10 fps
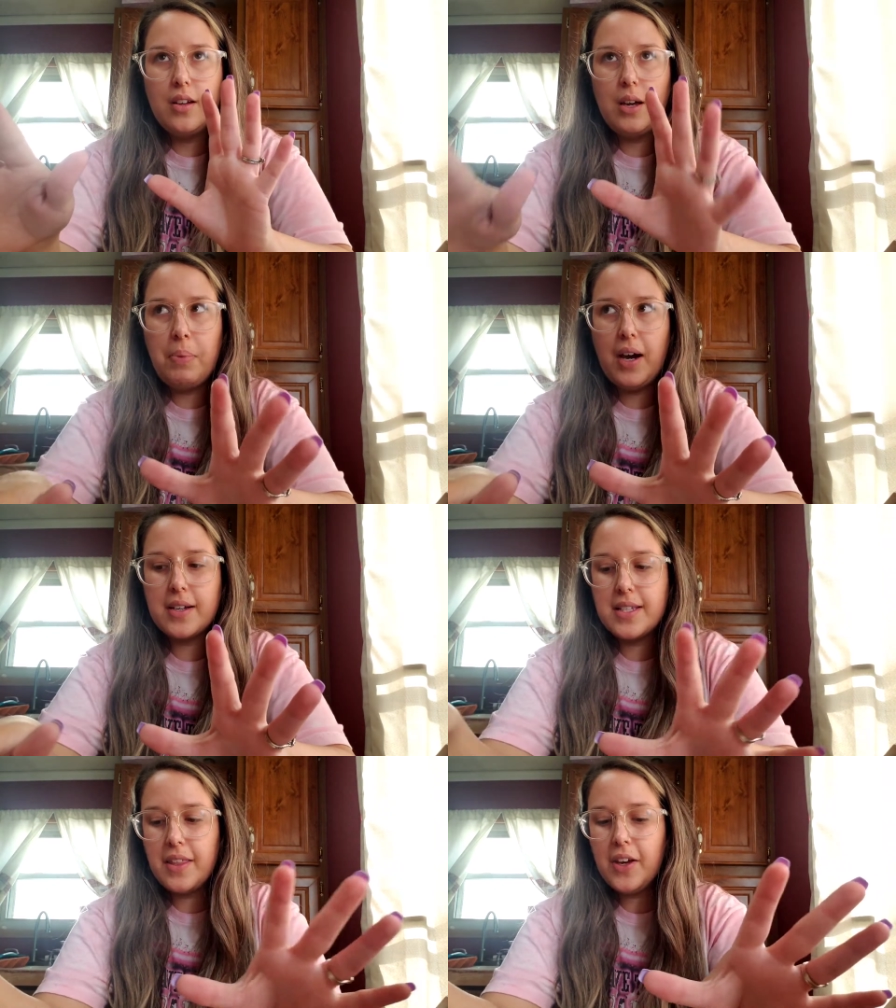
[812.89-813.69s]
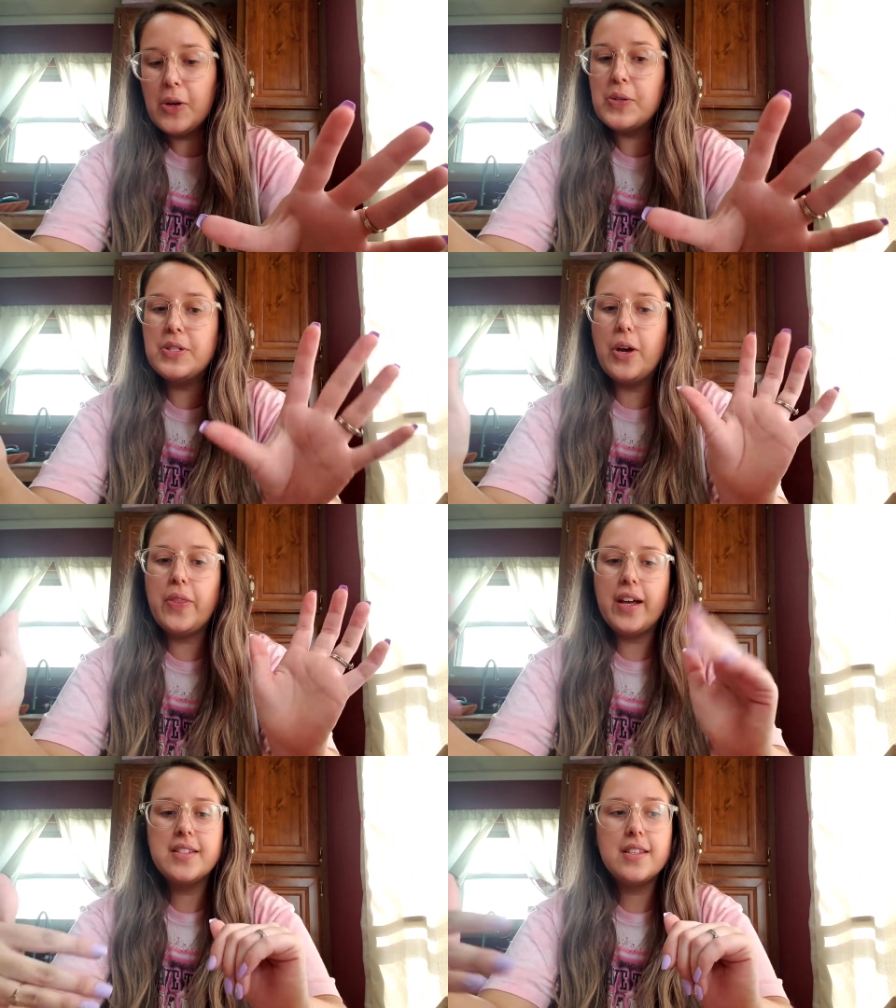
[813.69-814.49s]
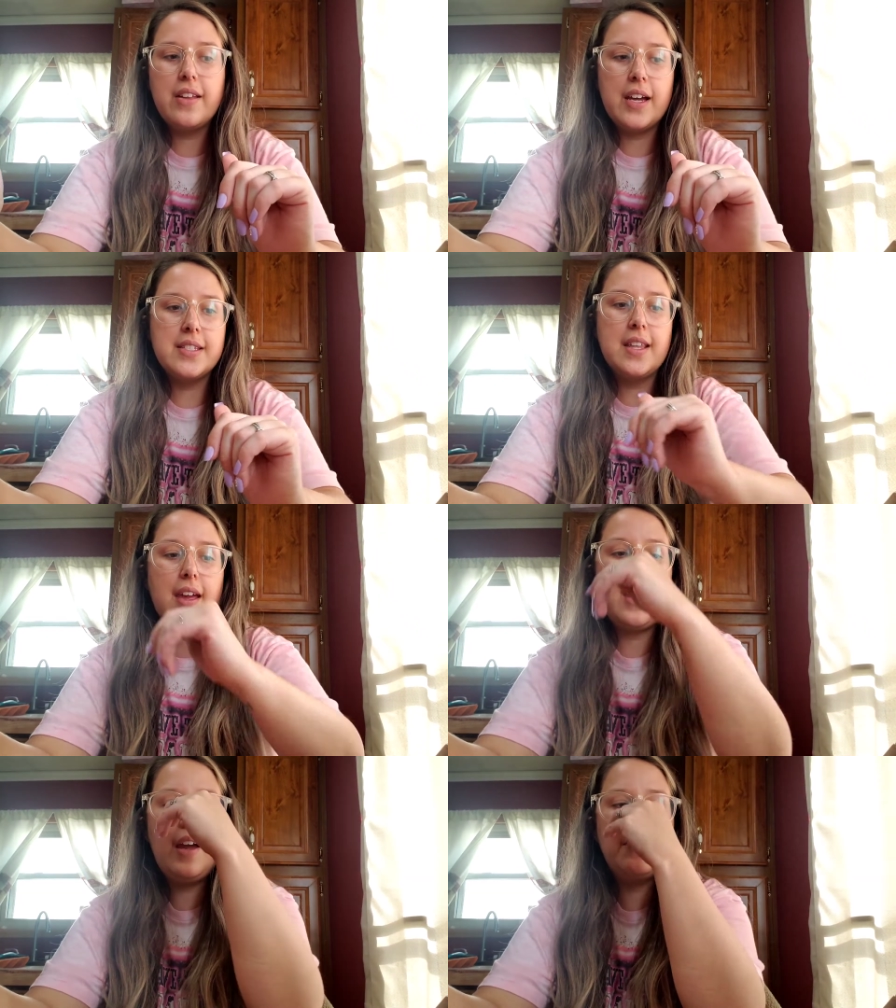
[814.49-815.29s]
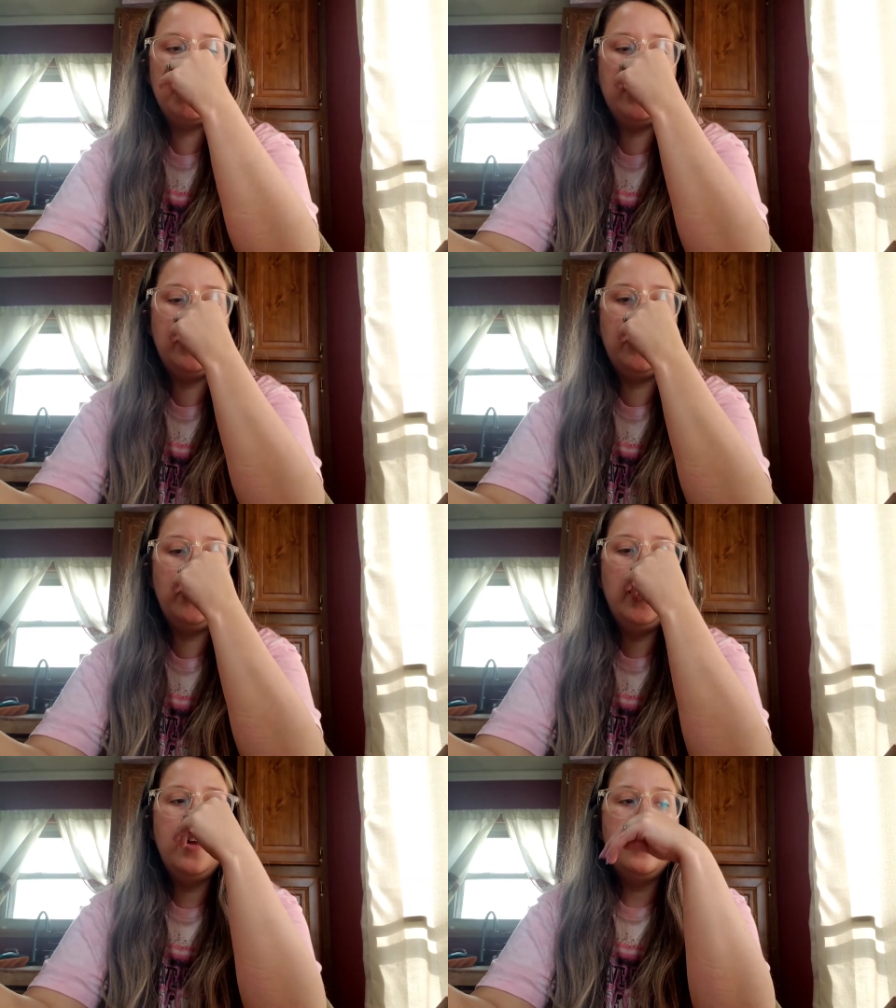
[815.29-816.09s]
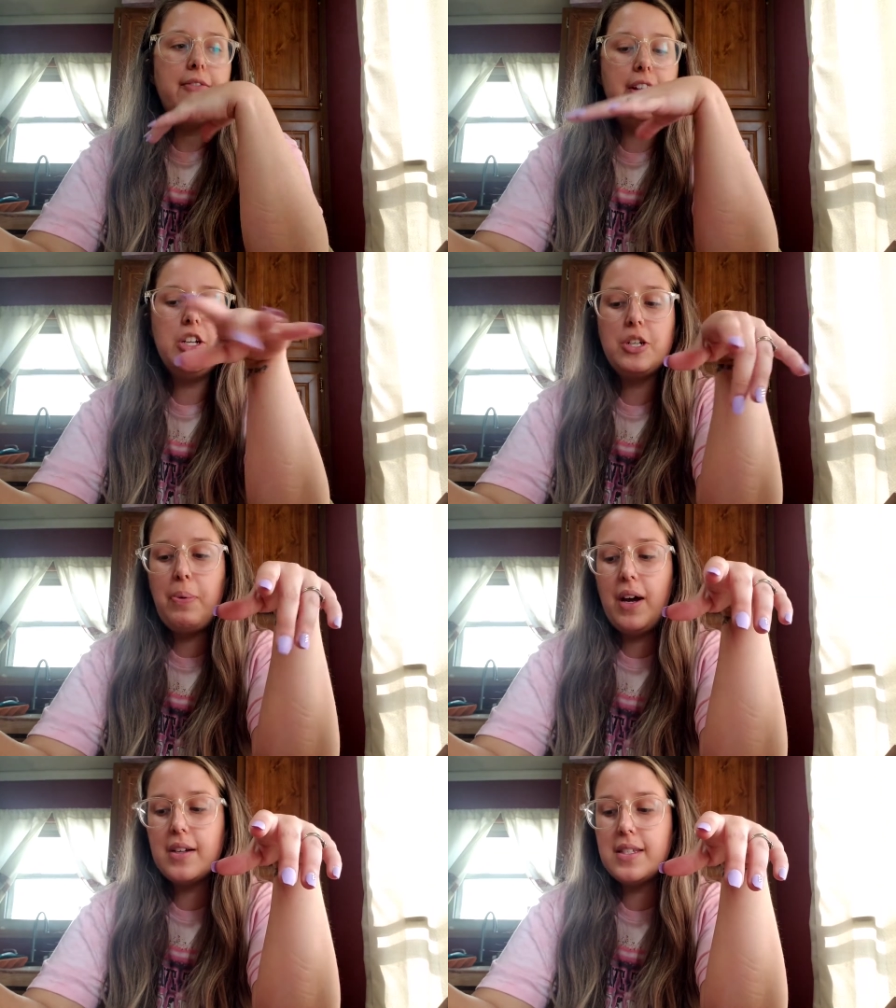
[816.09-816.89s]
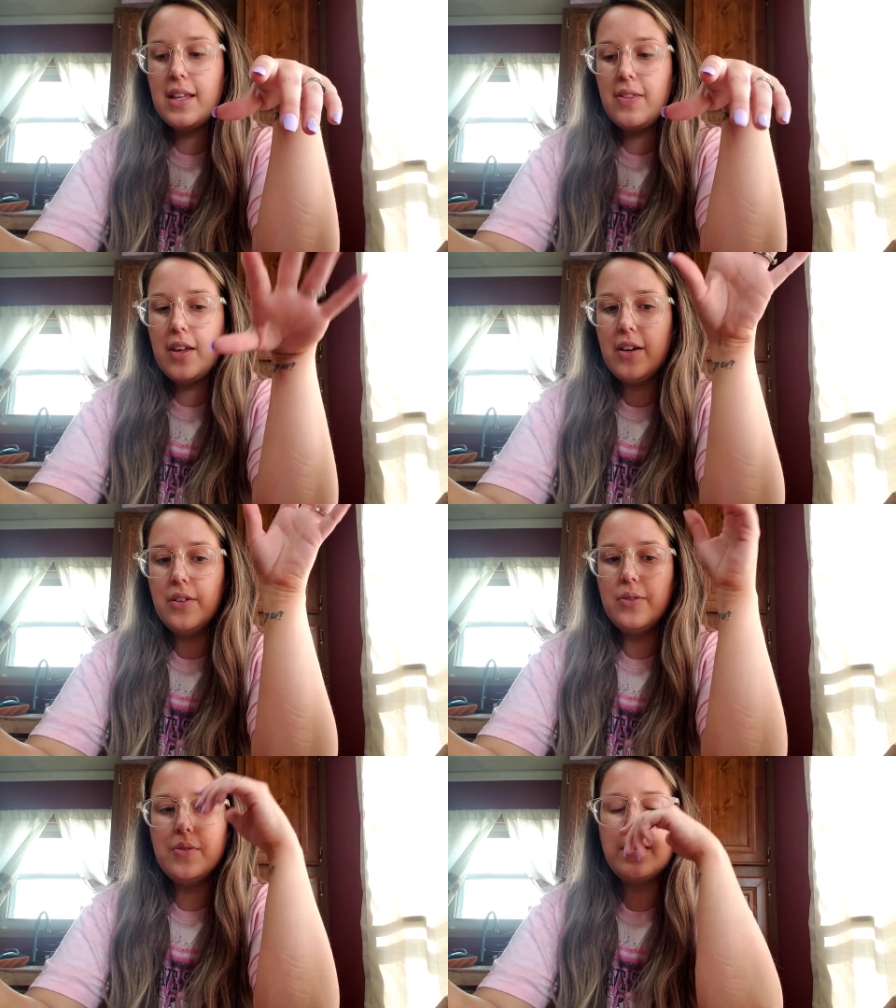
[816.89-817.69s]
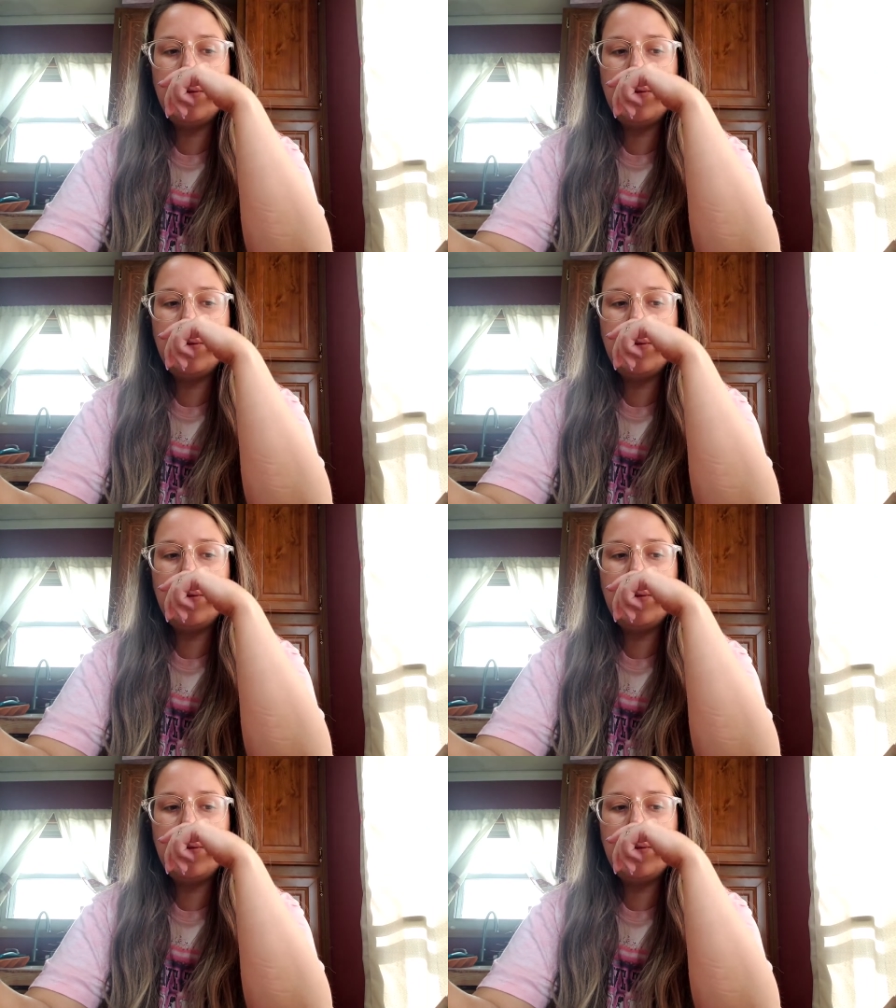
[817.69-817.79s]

epoxy those. So that's the last thing I have to do, finish epoxying those.